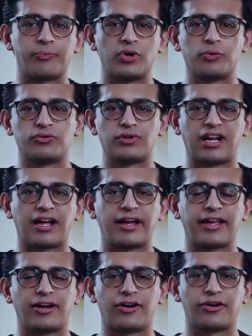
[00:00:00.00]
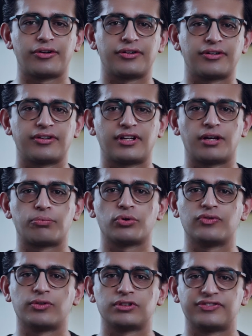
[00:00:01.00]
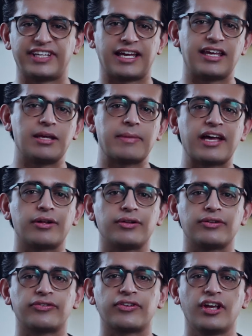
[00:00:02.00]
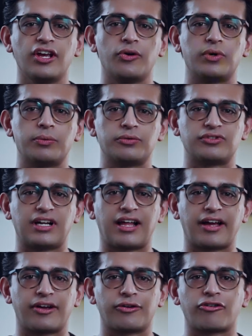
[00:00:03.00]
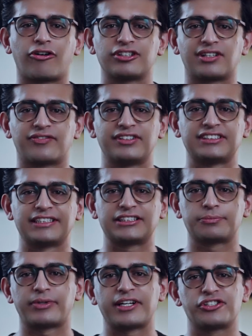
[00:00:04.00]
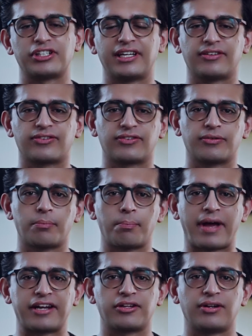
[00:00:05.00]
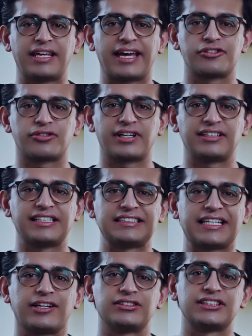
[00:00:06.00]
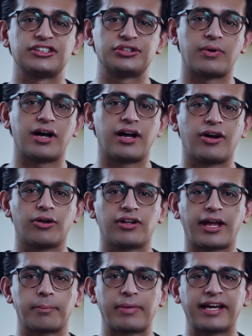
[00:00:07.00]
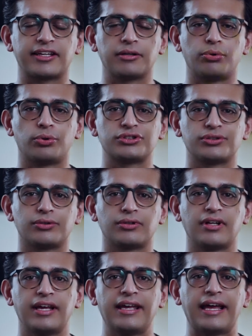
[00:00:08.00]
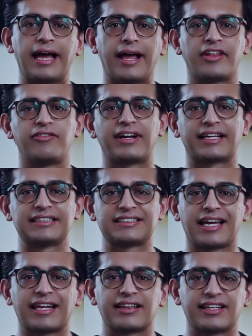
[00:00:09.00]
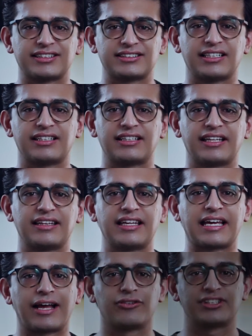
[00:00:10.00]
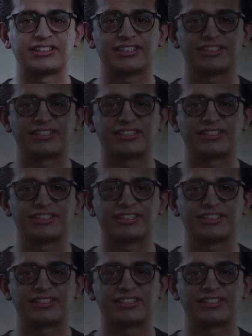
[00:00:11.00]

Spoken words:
We would rely on approvals via emails, we would rely on cross-referencing spreadsheets, manually entering details into our online banking portal, and then reconciling this in the accounting